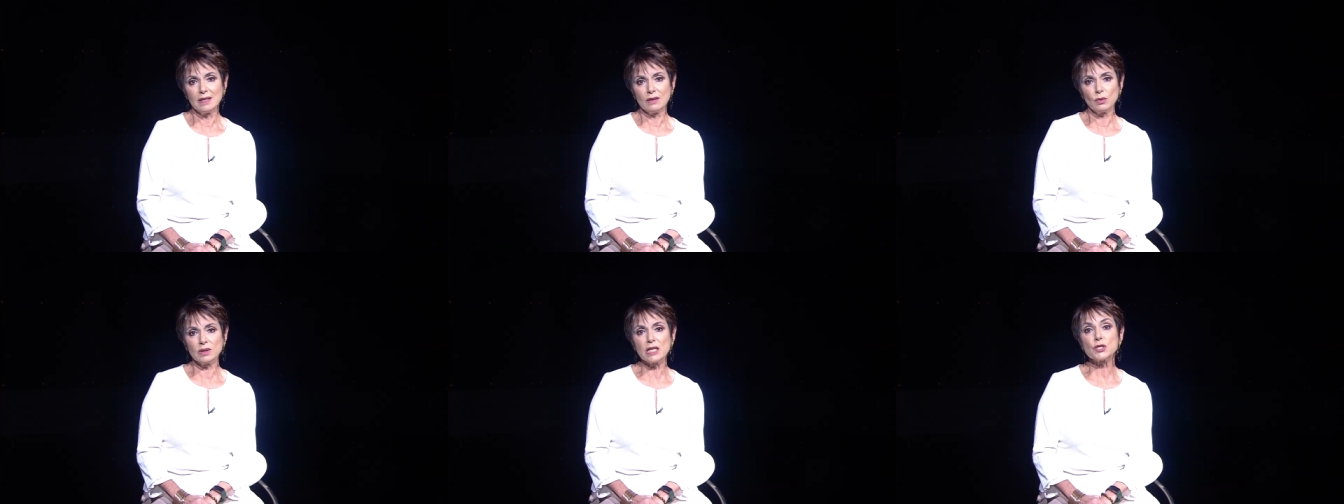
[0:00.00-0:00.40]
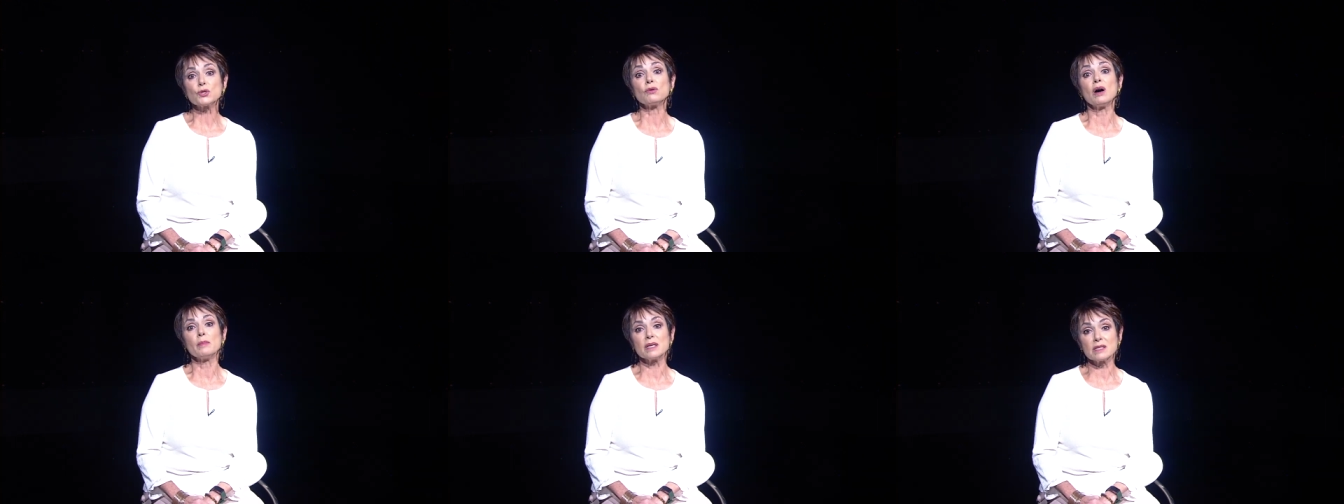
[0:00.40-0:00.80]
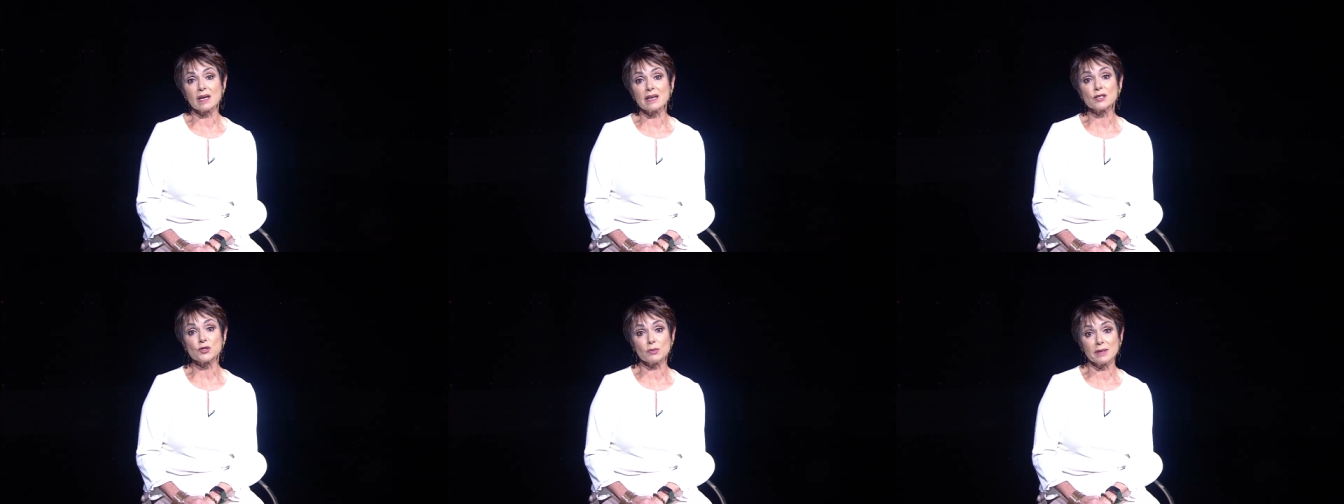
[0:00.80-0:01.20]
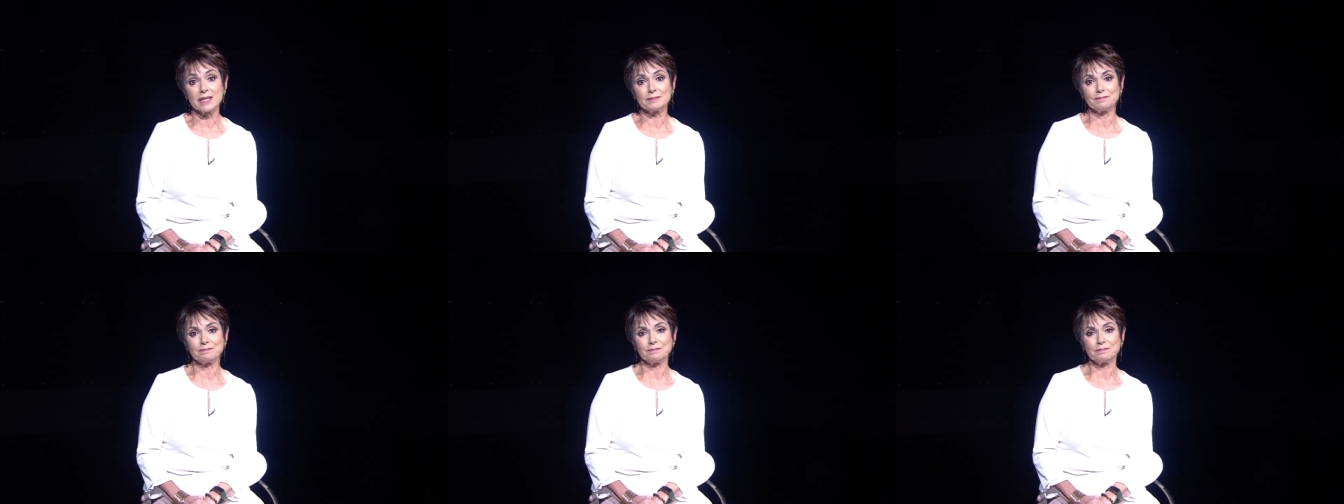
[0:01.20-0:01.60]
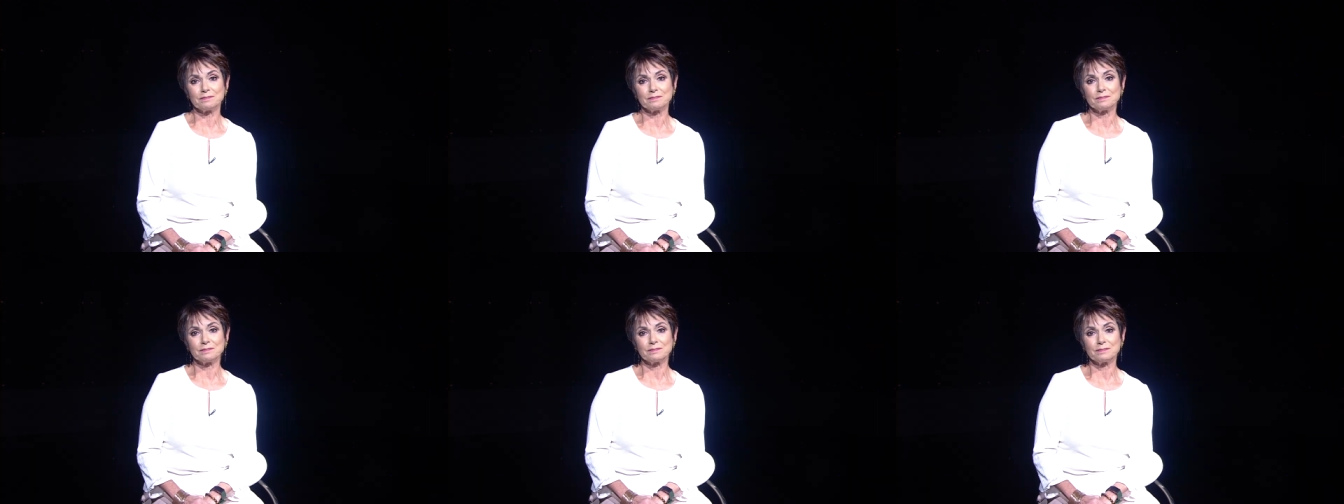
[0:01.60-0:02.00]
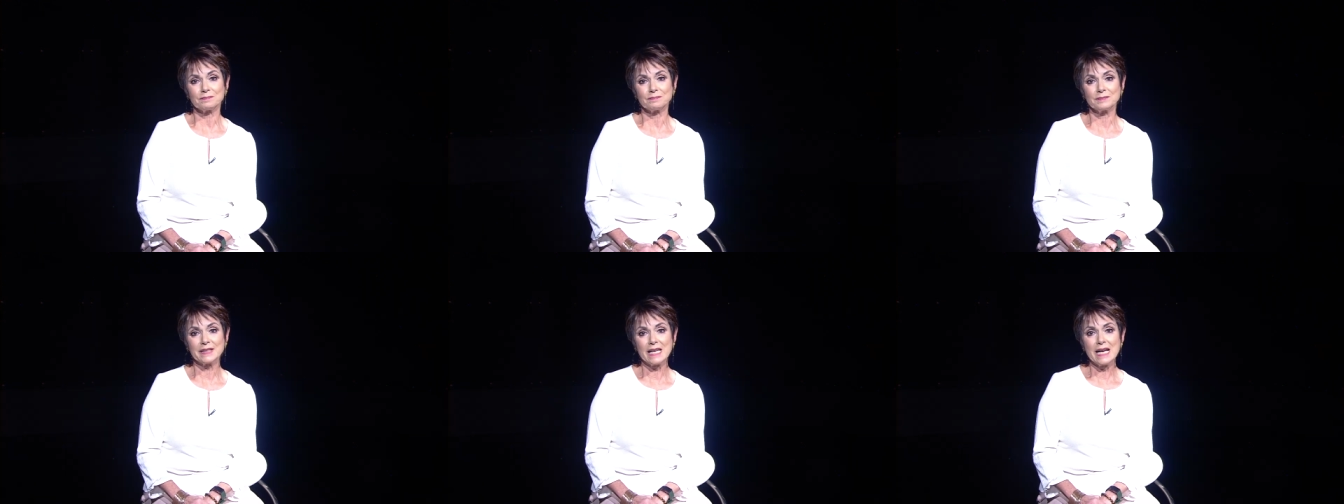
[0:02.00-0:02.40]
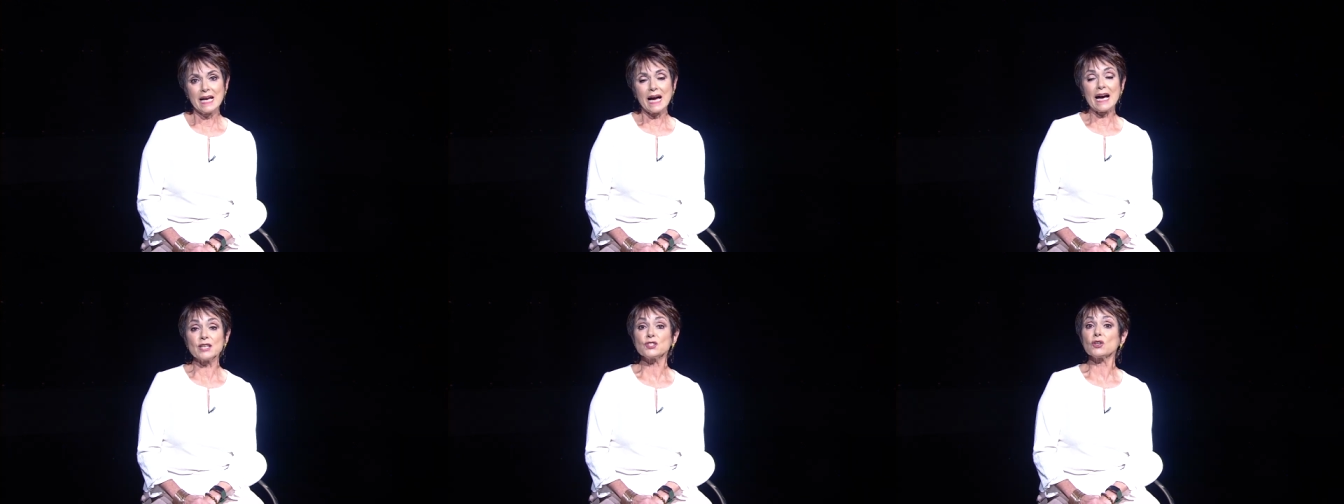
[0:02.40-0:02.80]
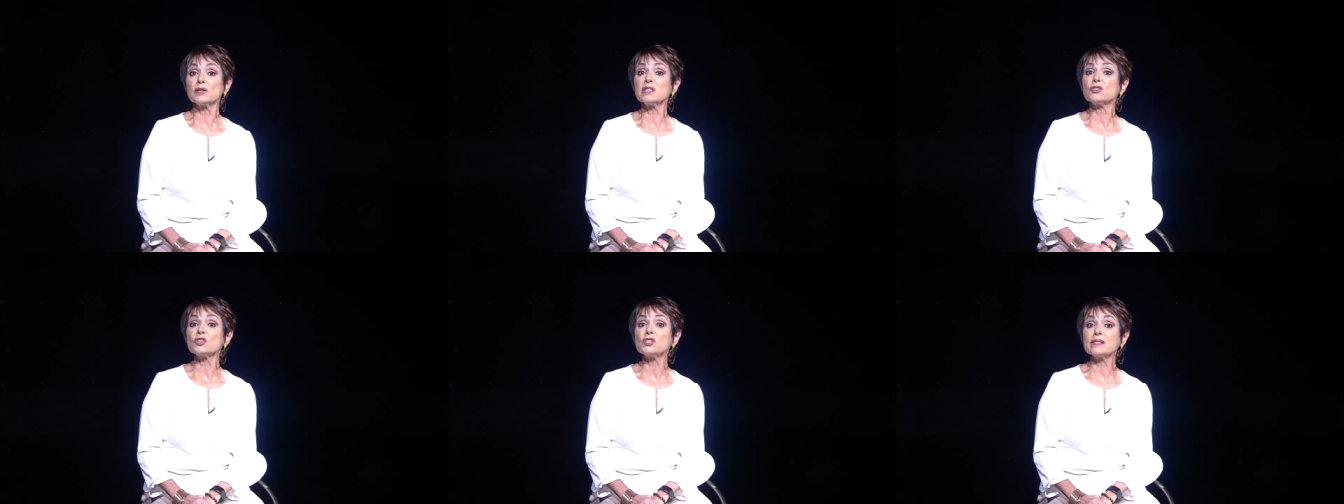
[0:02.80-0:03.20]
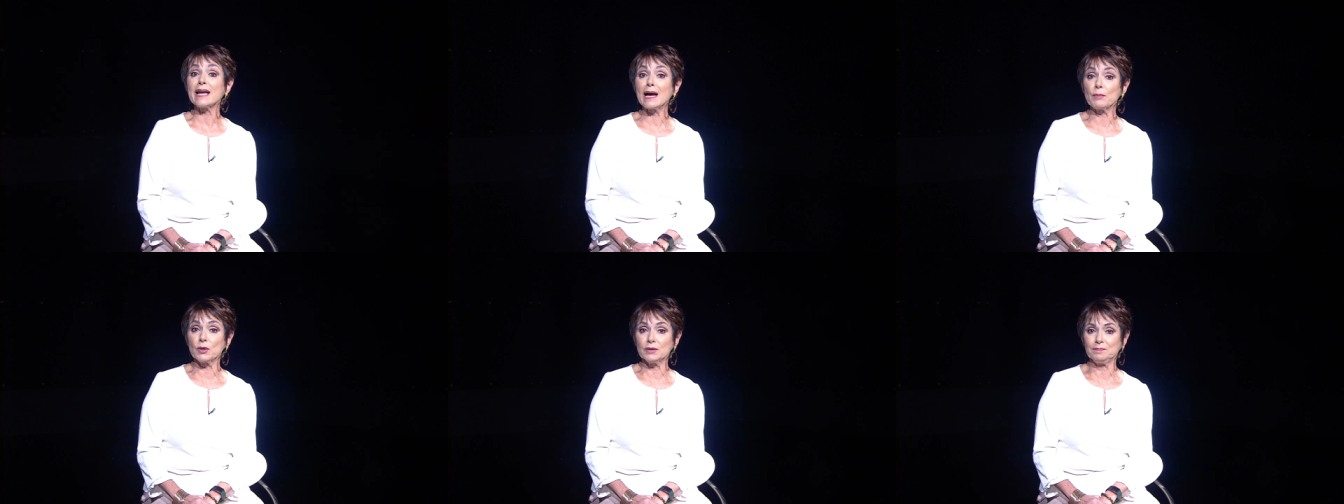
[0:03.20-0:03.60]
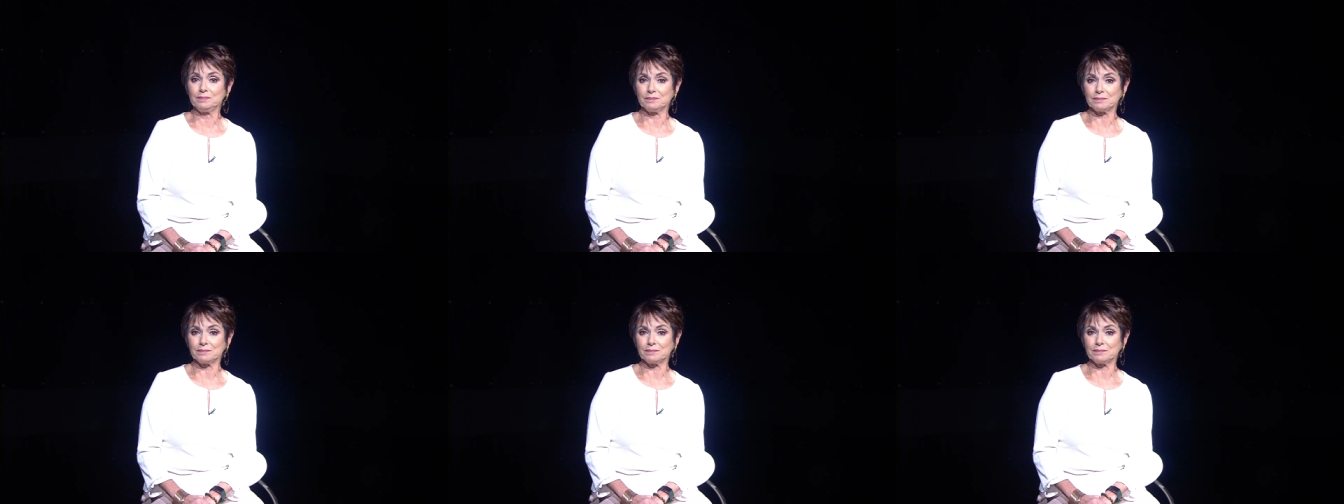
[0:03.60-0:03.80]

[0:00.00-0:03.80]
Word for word: really traumatized me. I started to stammer.